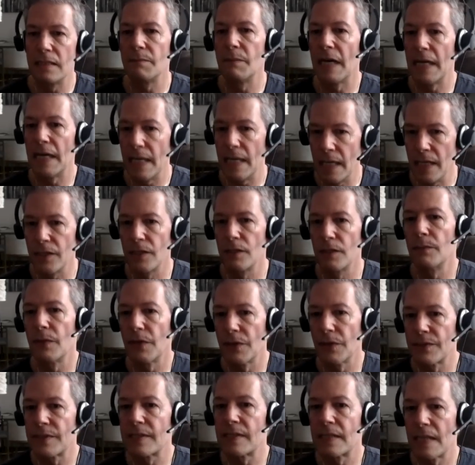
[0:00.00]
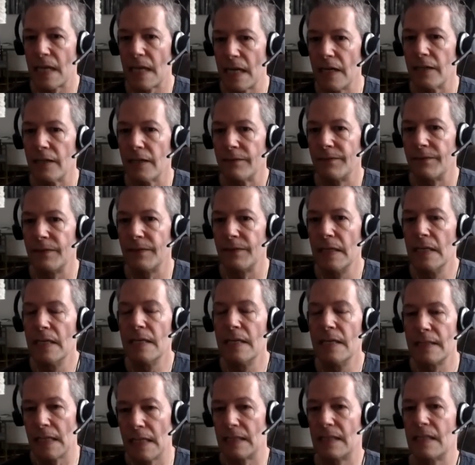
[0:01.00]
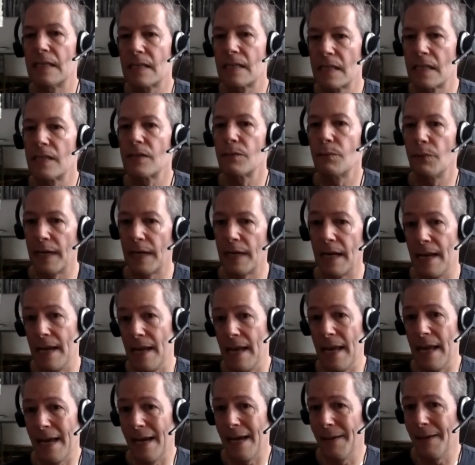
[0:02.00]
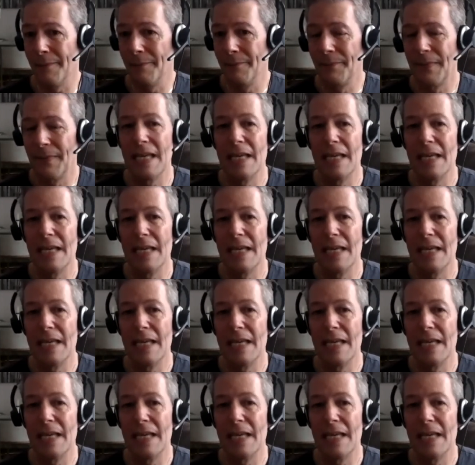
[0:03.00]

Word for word: to my innermost self that this is what i am